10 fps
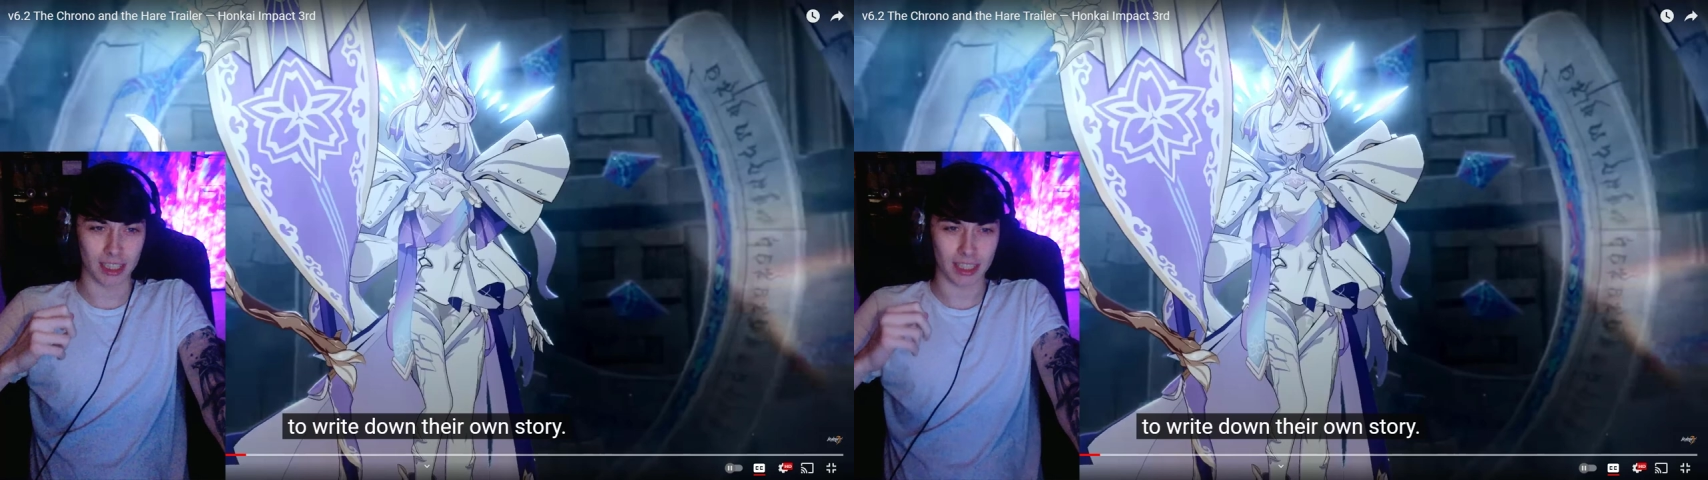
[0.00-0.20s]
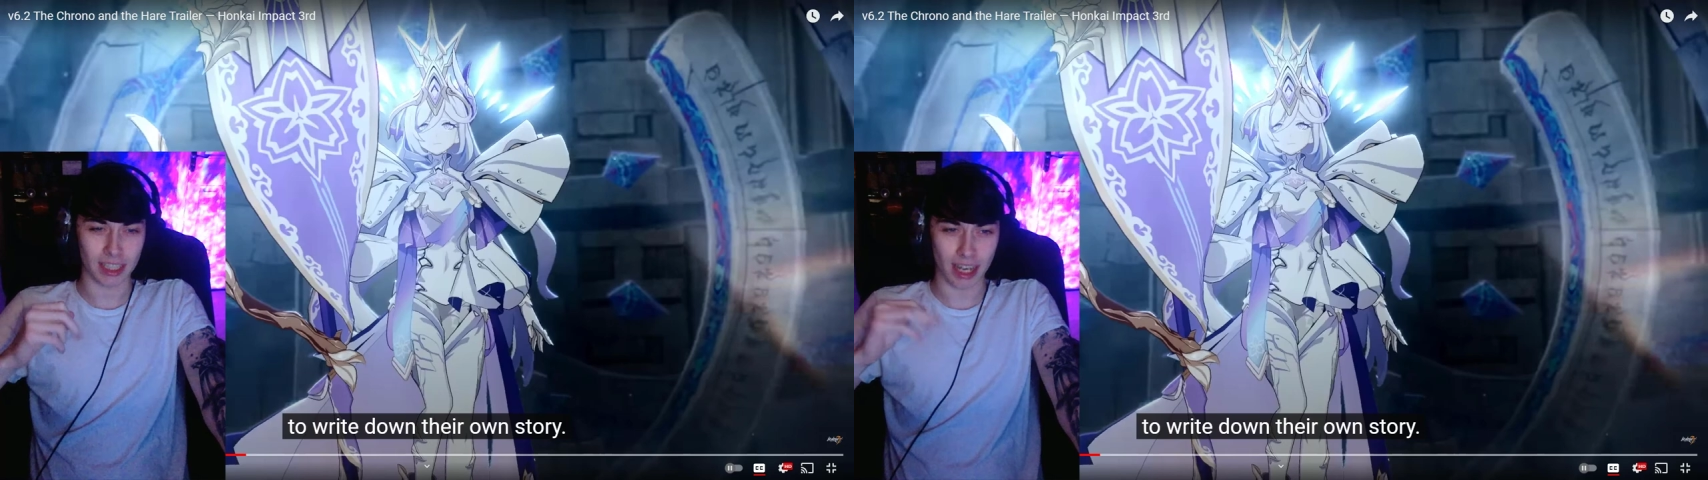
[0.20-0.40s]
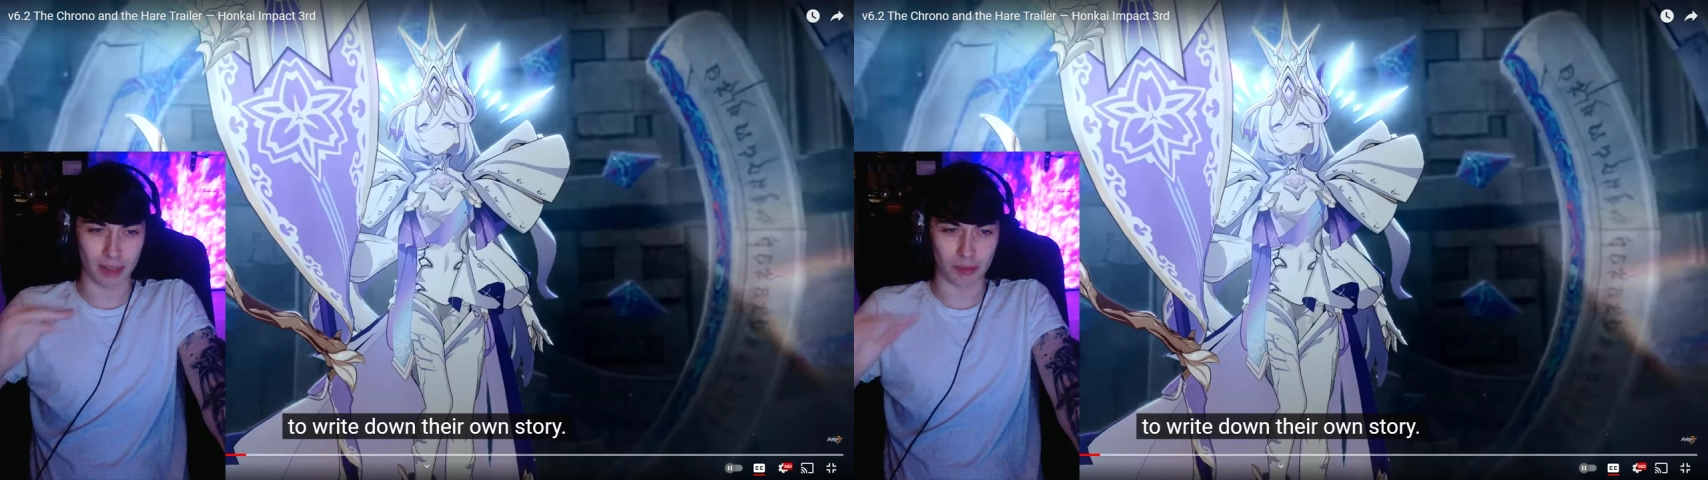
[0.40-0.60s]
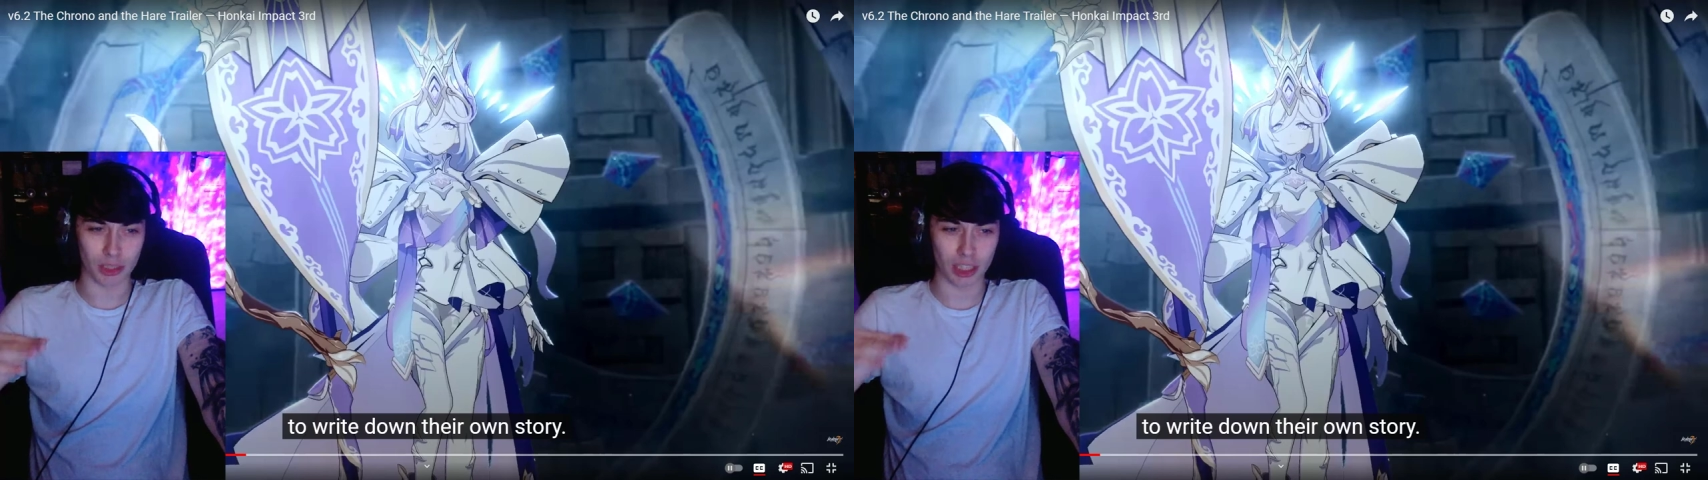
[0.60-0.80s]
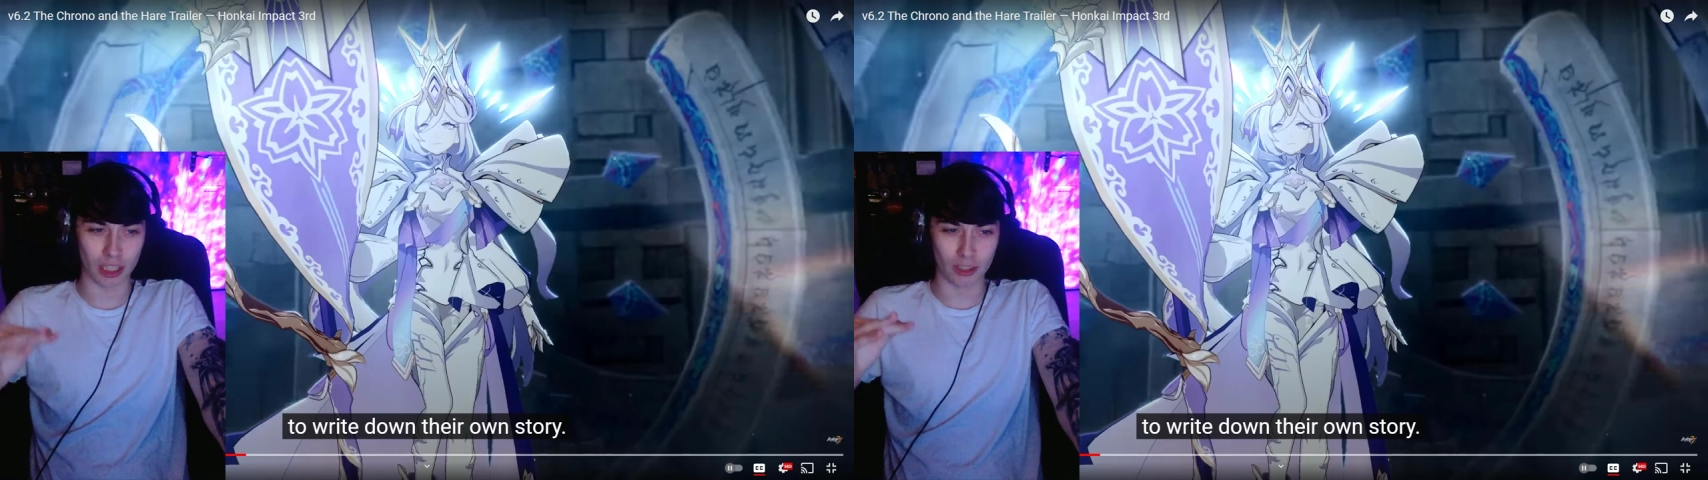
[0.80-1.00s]
damn,
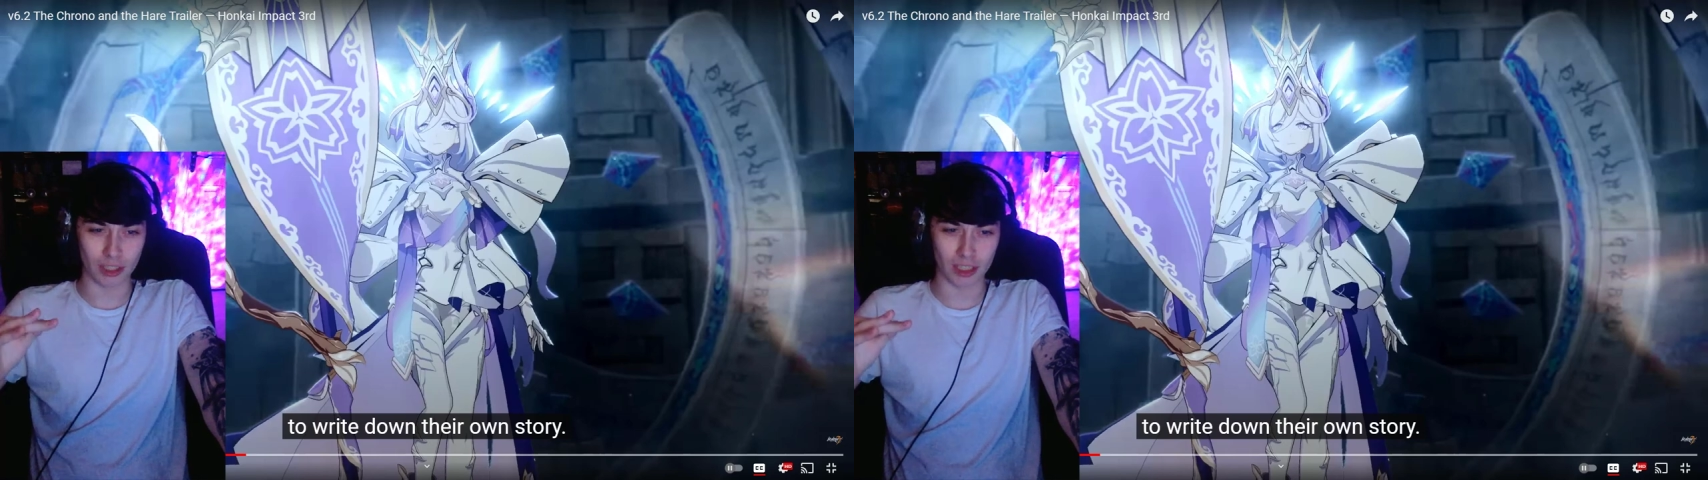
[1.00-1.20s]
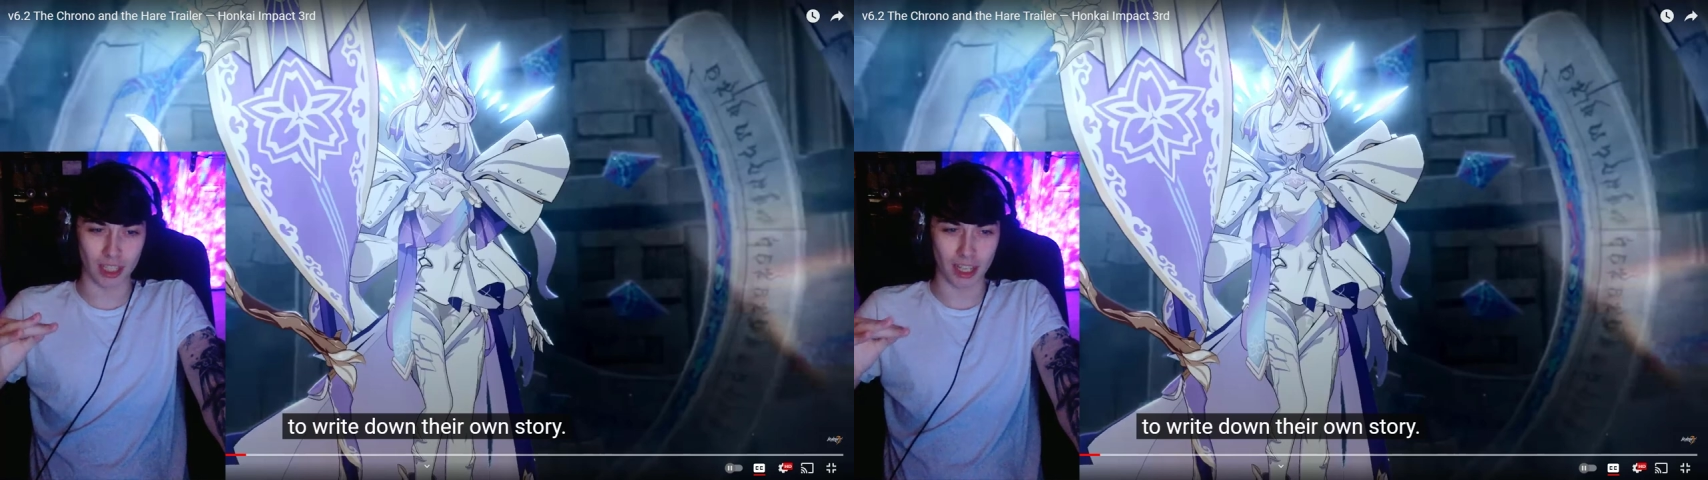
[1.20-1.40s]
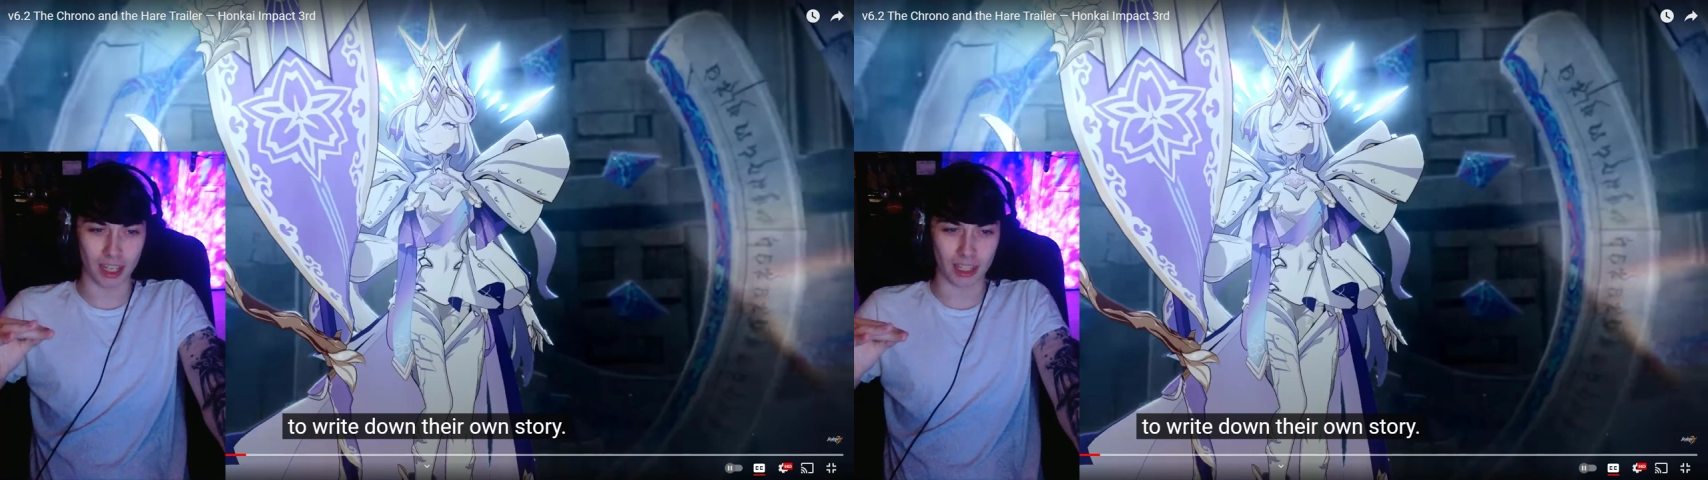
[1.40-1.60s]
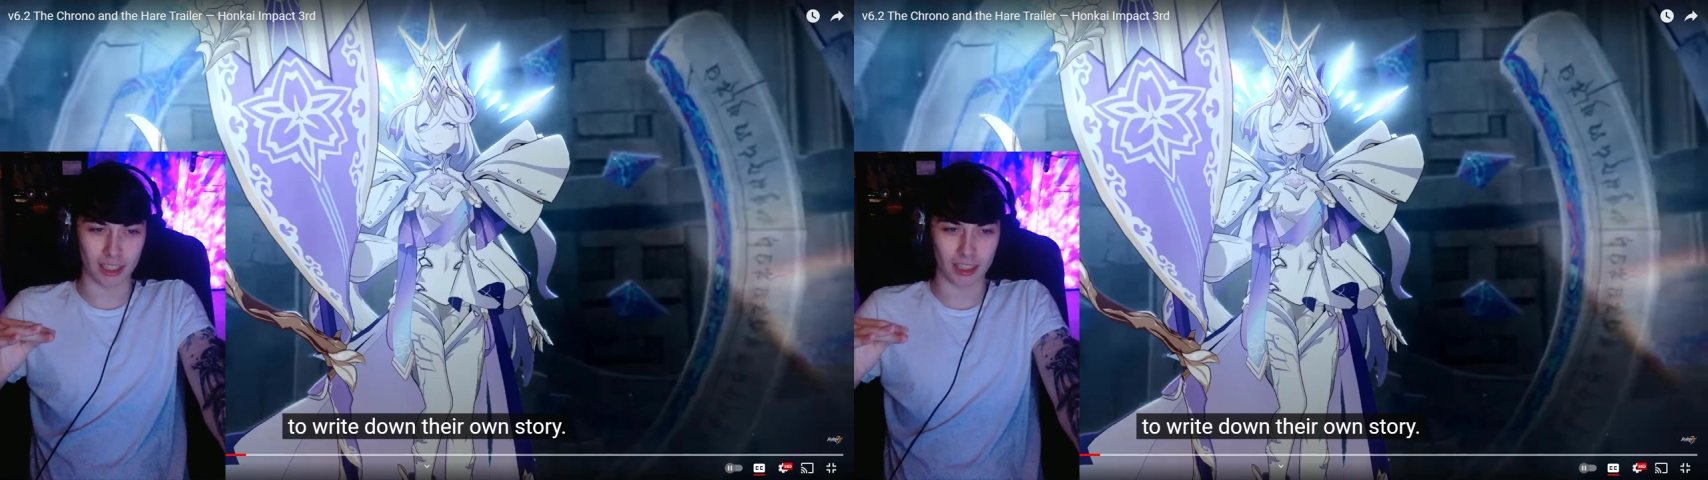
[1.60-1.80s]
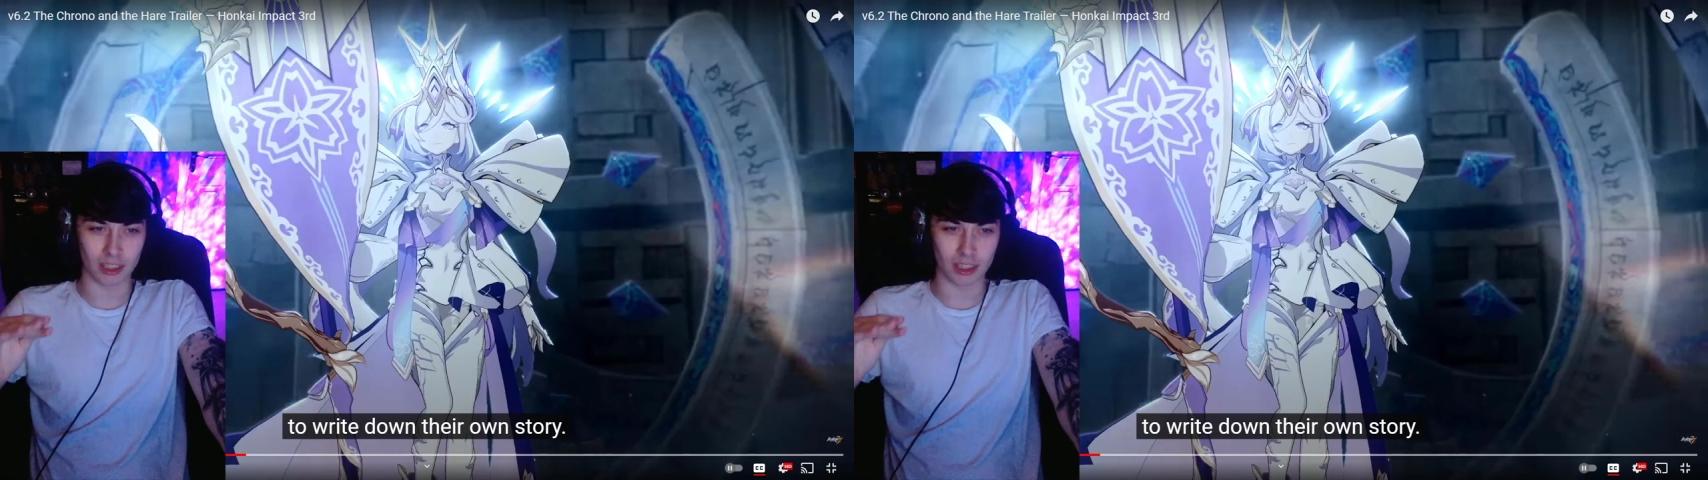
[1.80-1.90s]
she looks like